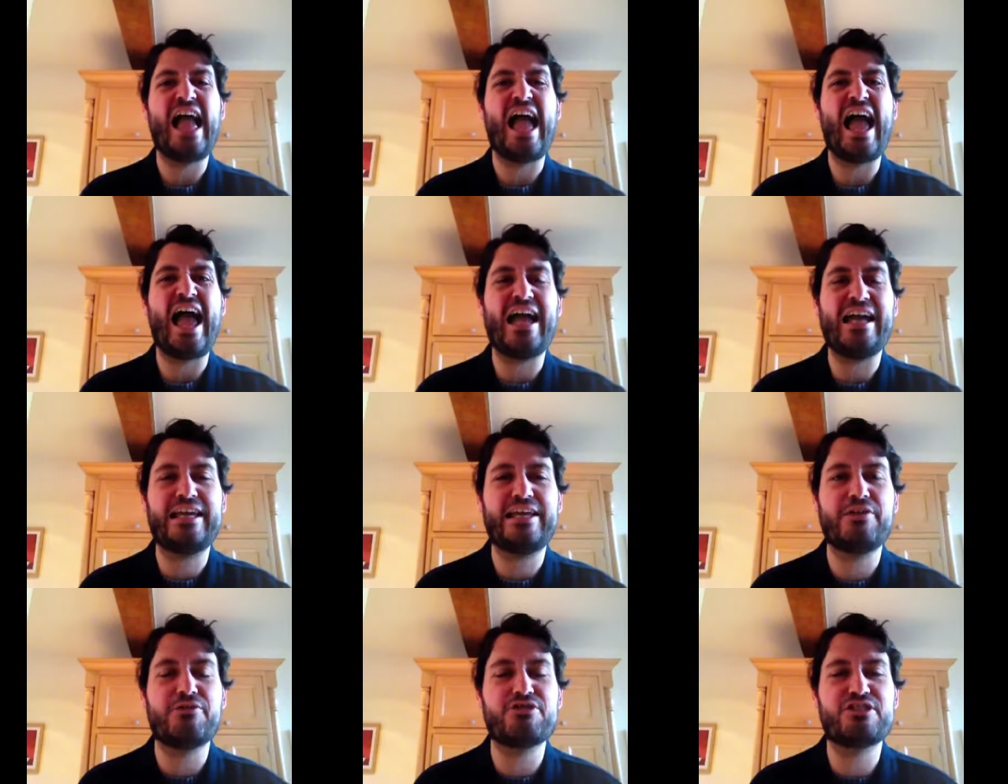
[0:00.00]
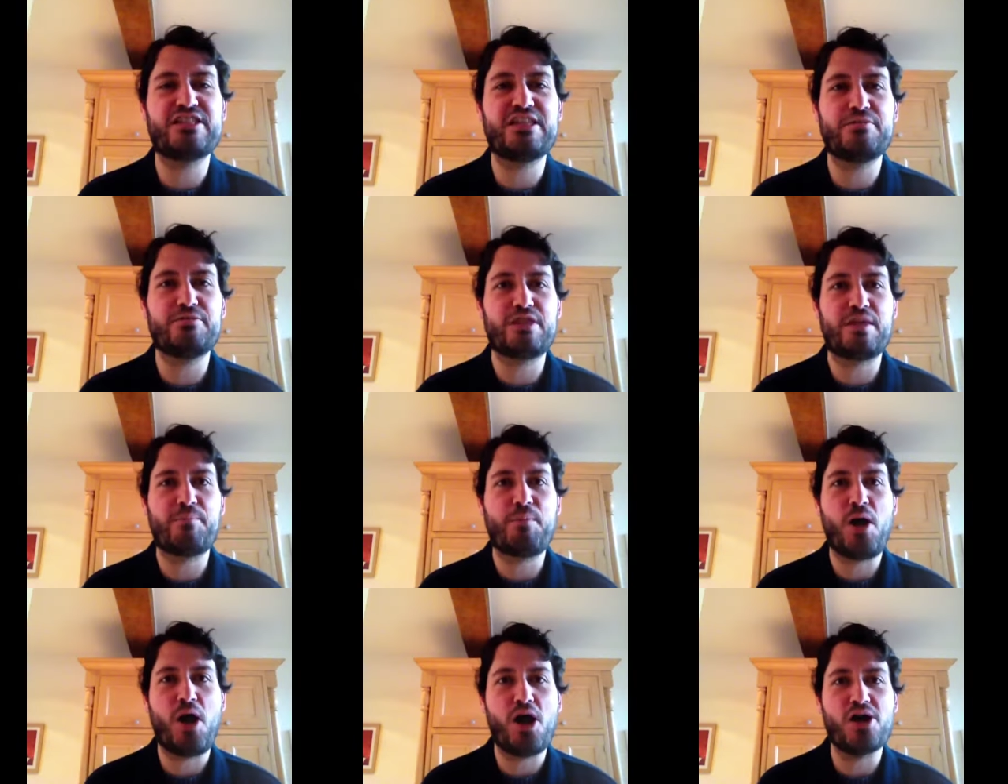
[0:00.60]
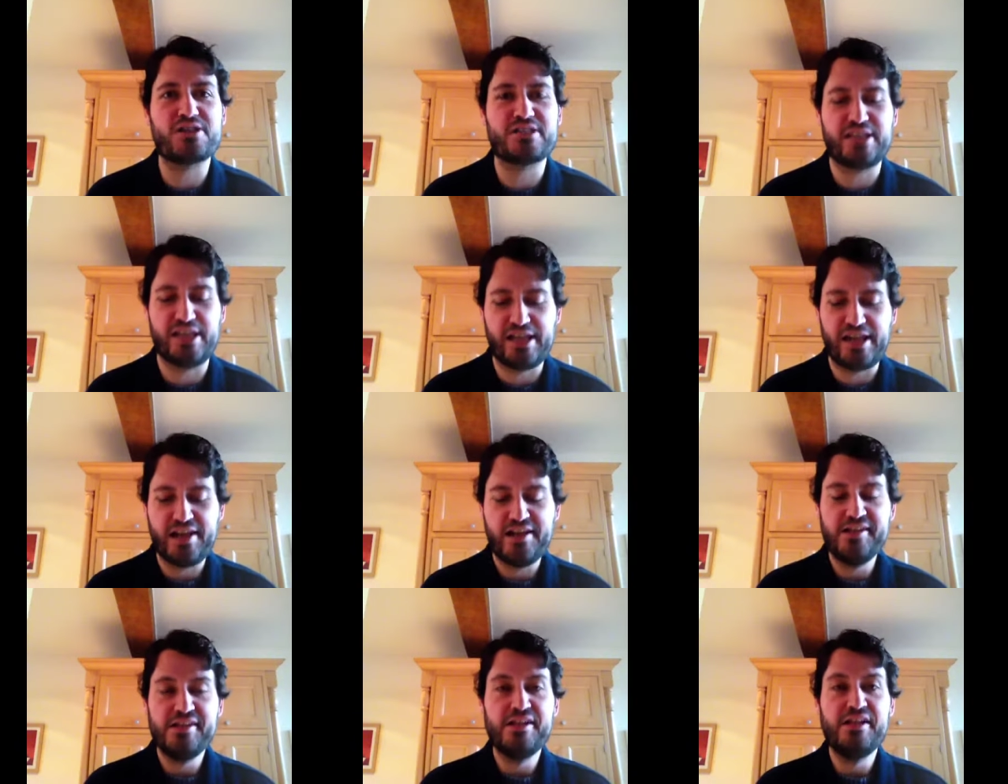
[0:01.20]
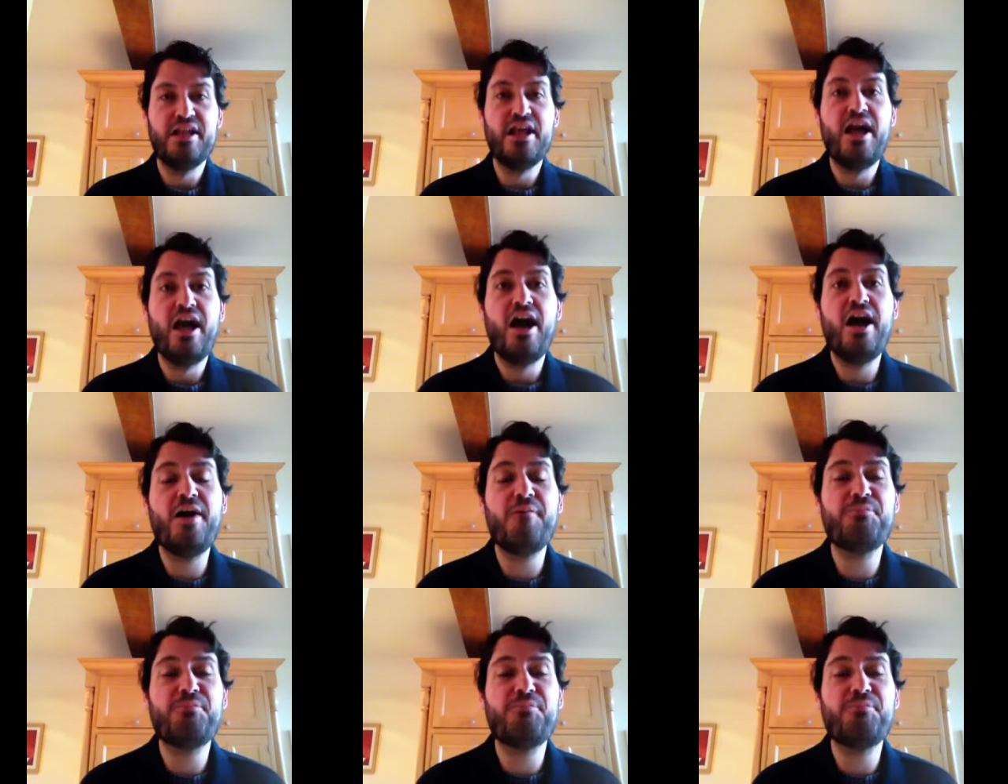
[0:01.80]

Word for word: accuracy with their passing, uh,